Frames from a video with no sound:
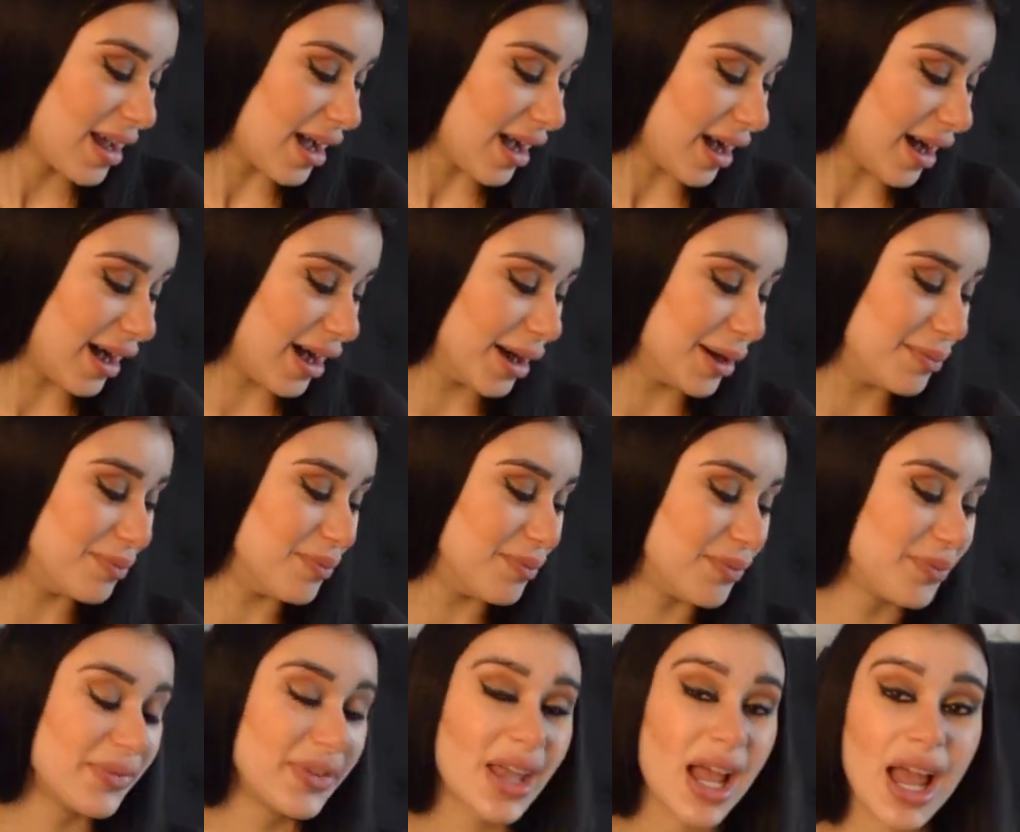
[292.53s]

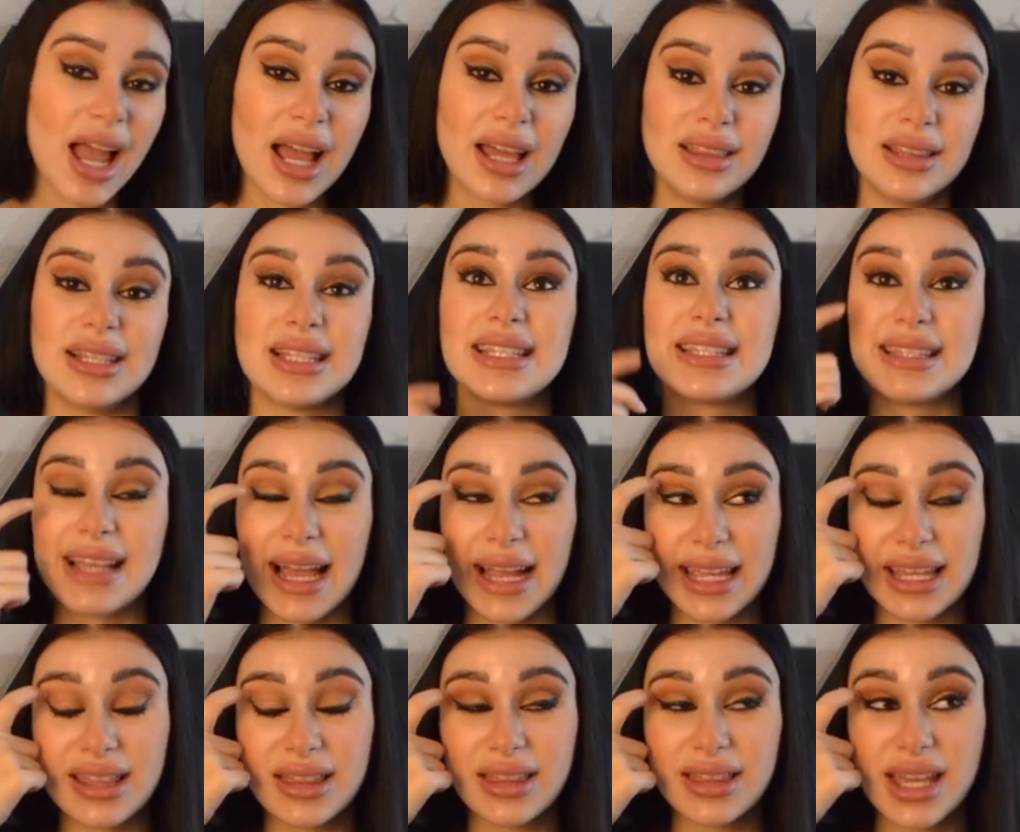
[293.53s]
The
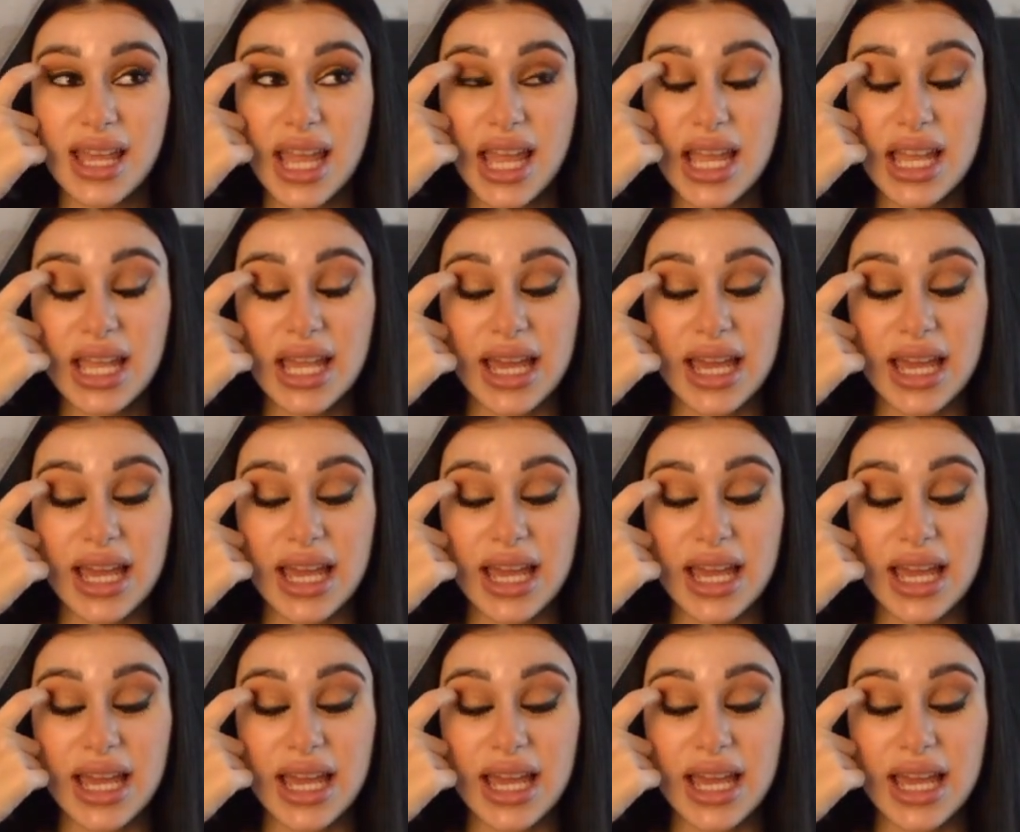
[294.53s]
second thing